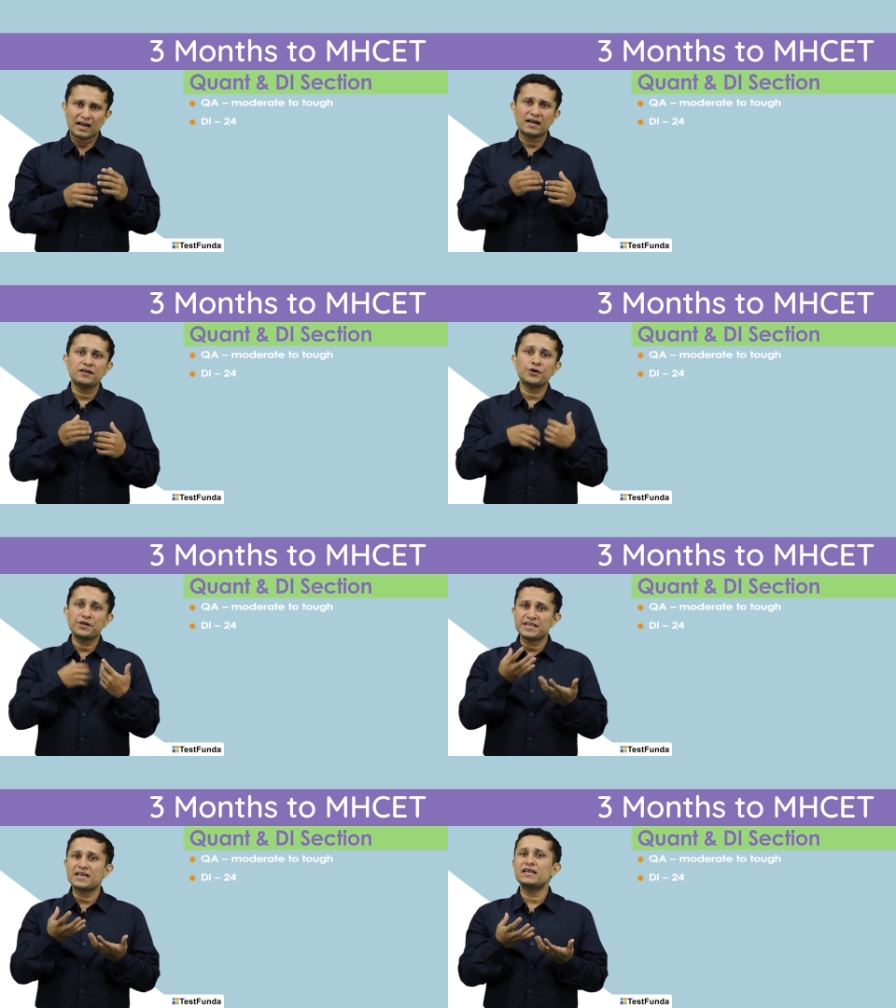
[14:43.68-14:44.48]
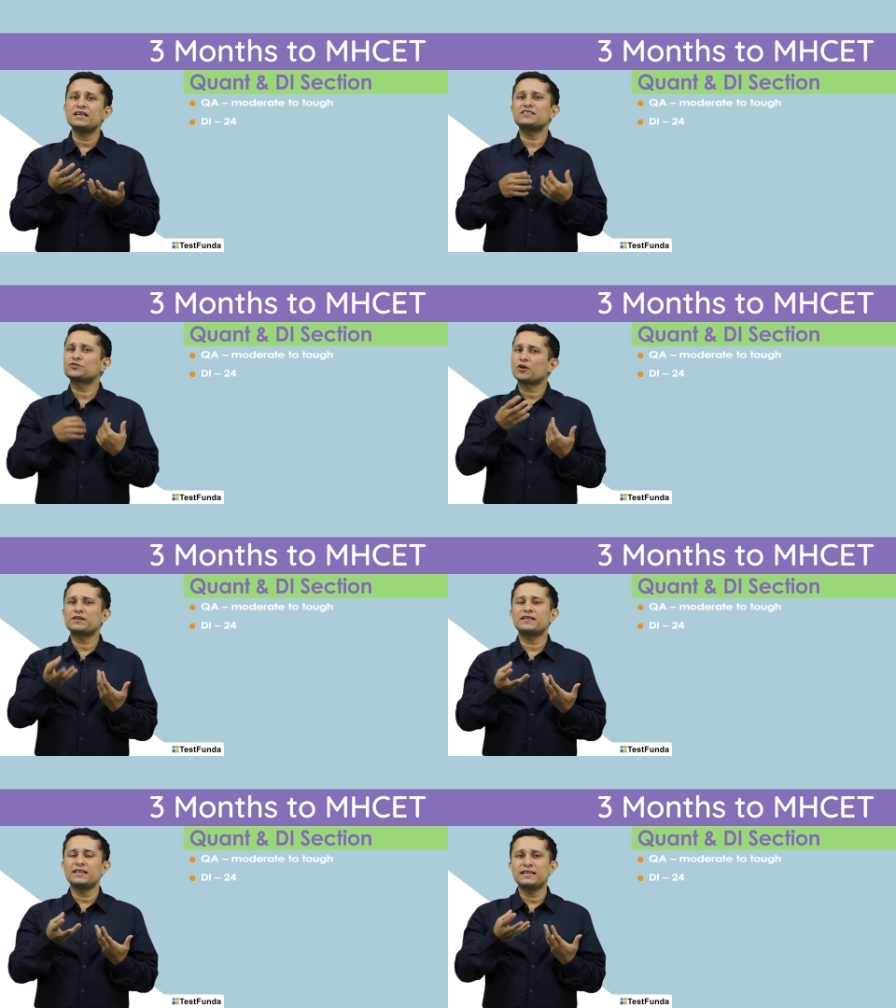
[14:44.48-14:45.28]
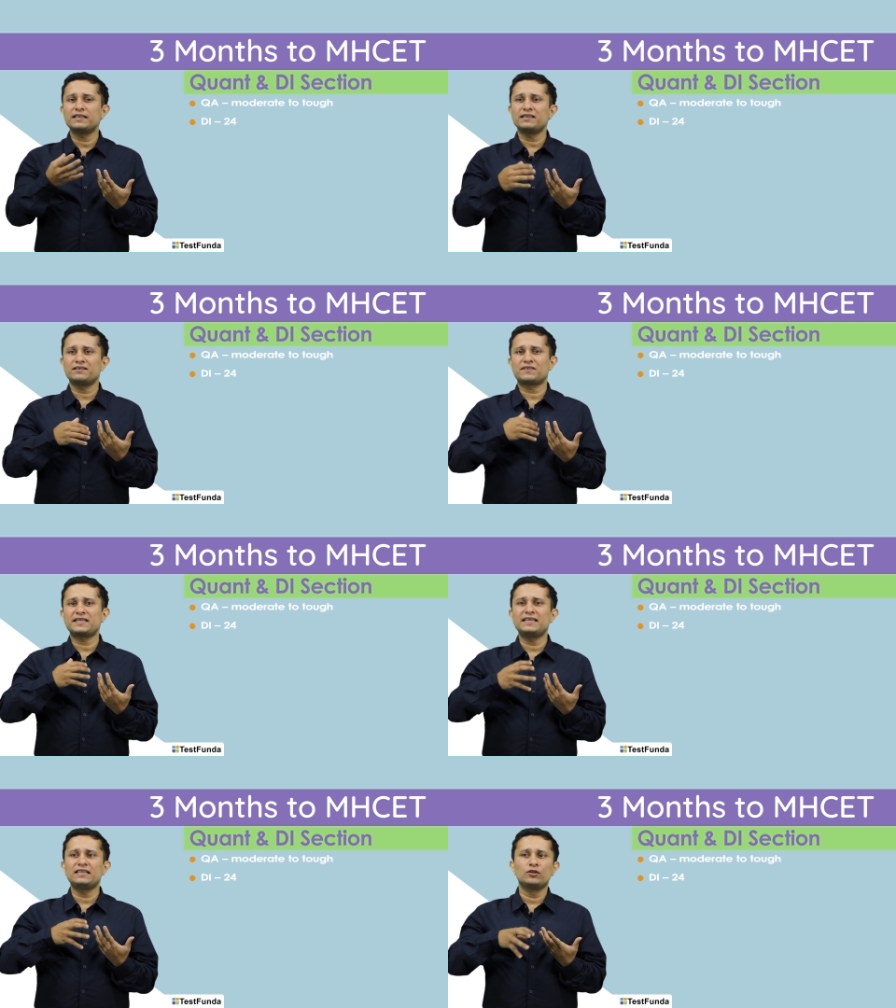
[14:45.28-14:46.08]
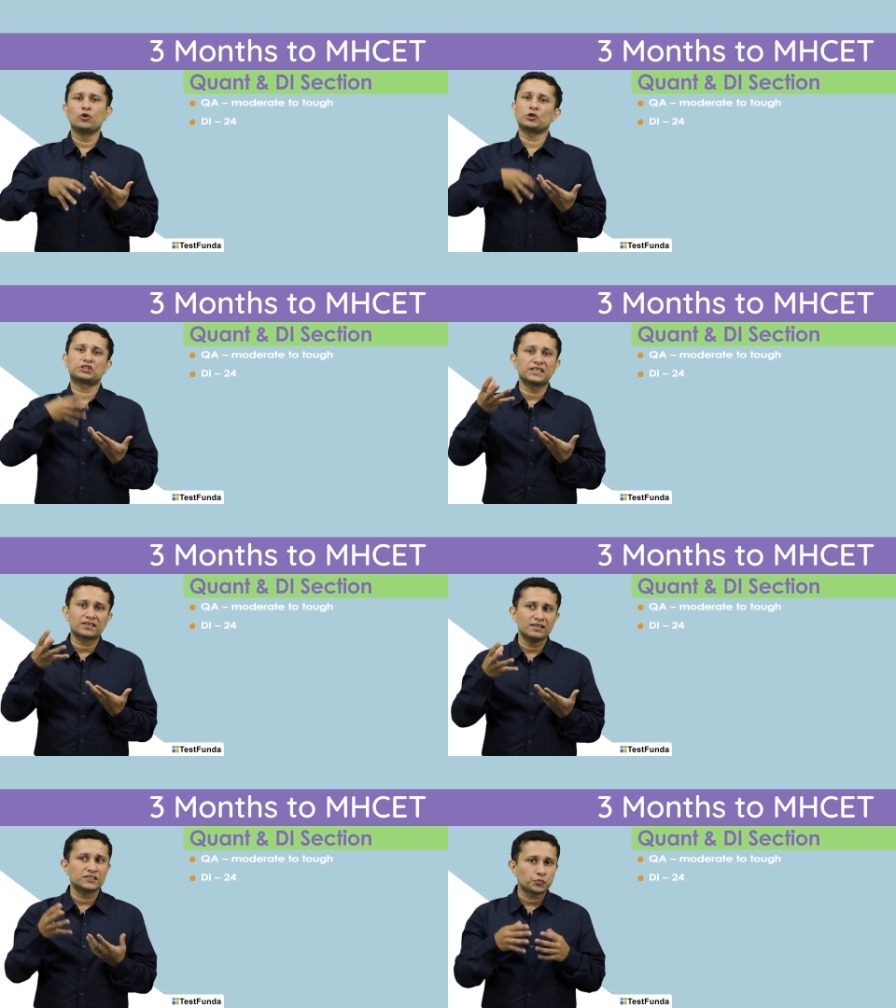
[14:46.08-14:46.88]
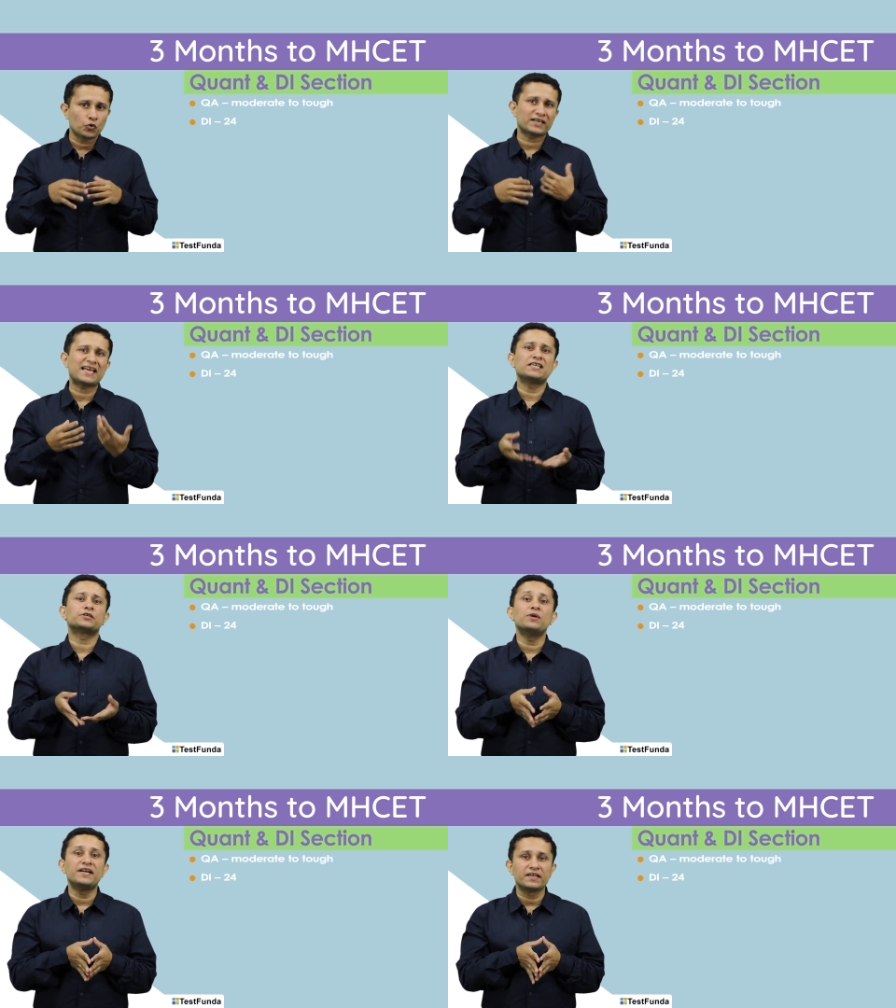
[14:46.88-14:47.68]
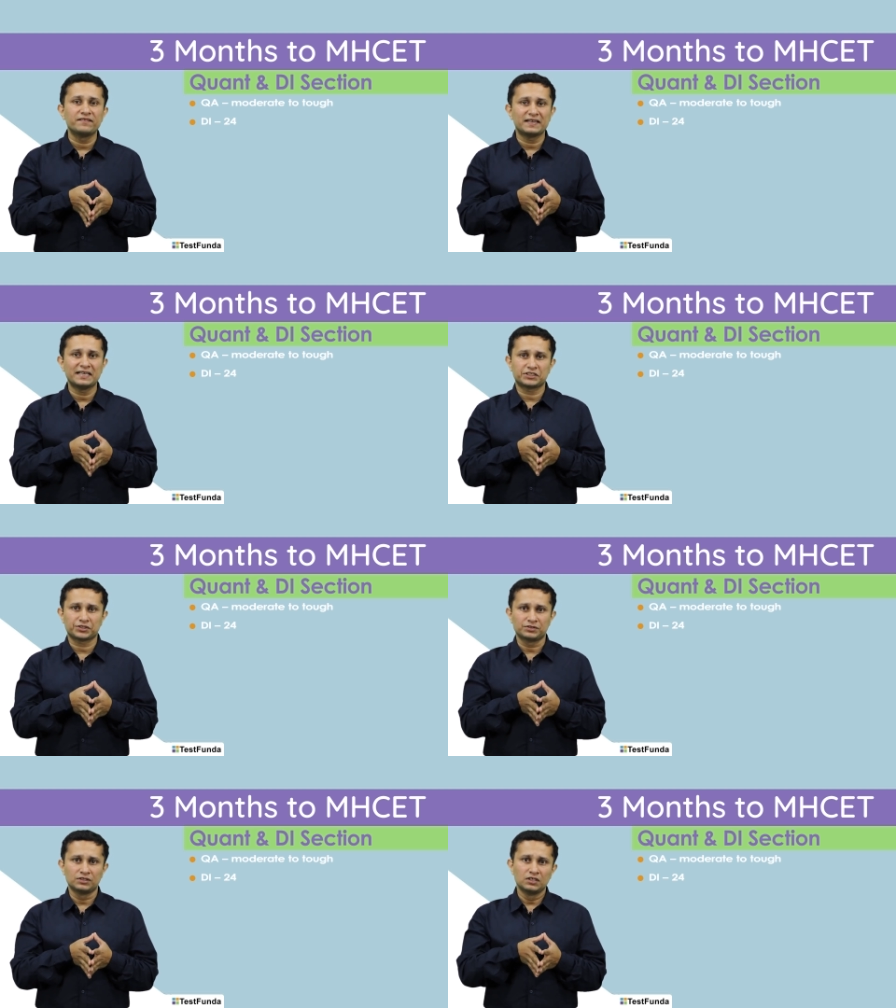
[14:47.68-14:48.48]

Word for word: And your DI is not really very logical, it's more calculative in nature.